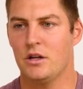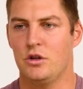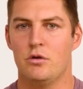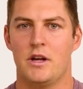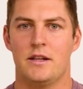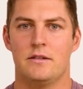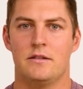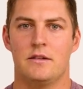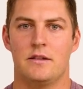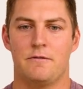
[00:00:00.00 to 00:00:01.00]
you
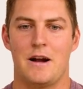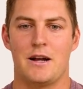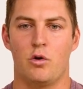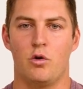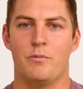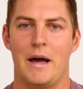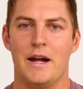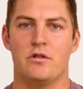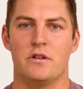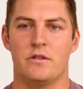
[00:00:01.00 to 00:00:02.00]
can find an old
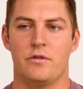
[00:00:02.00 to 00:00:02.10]
mattress.